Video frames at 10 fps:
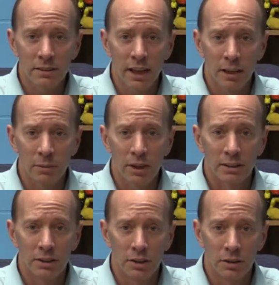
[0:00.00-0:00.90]
time,
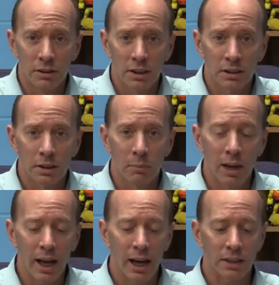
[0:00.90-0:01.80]
let's use some
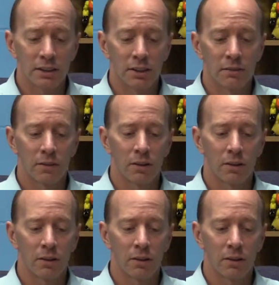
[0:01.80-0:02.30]
blocks.